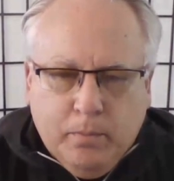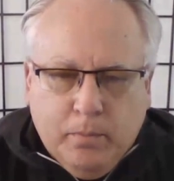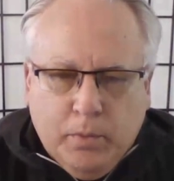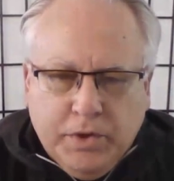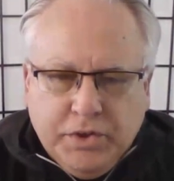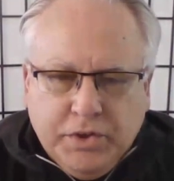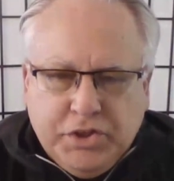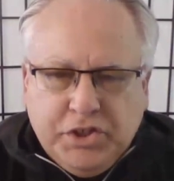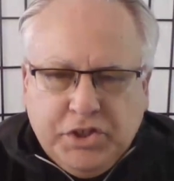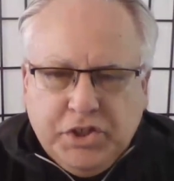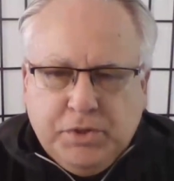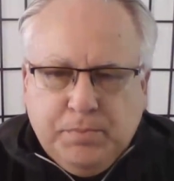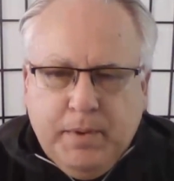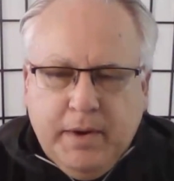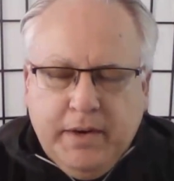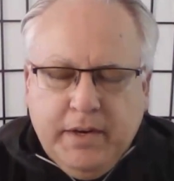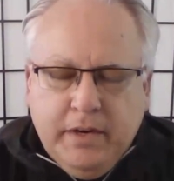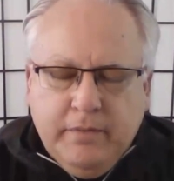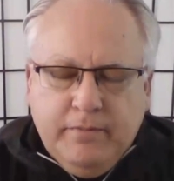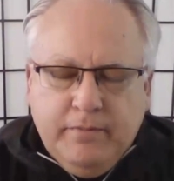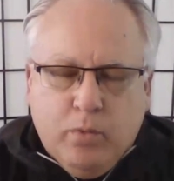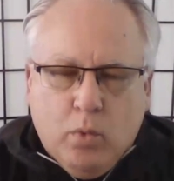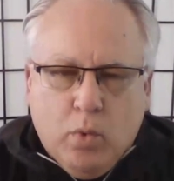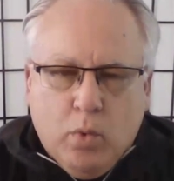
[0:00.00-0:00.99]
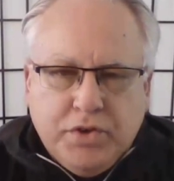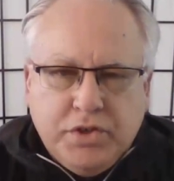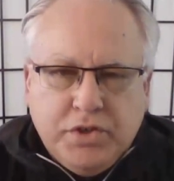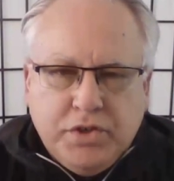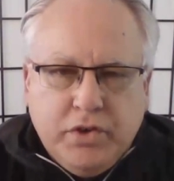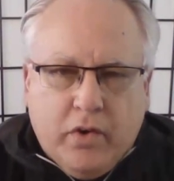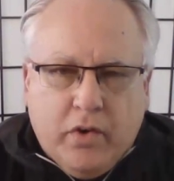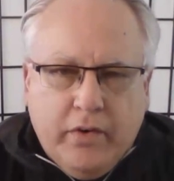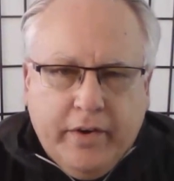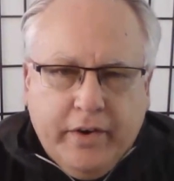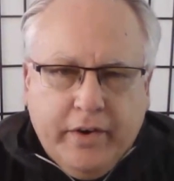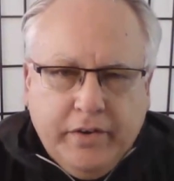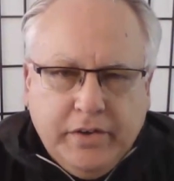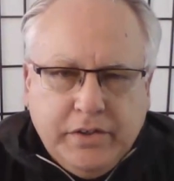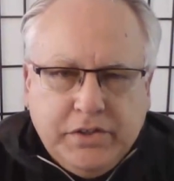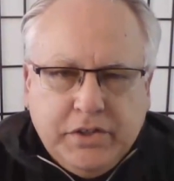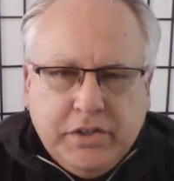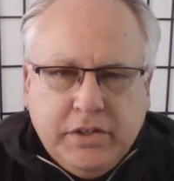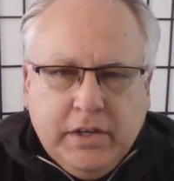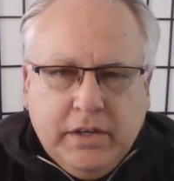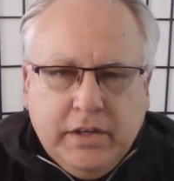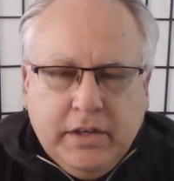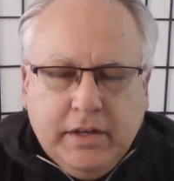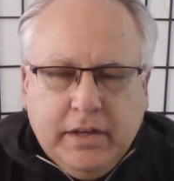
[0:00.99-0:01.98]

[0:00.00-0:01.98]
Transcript: with suspending four starters.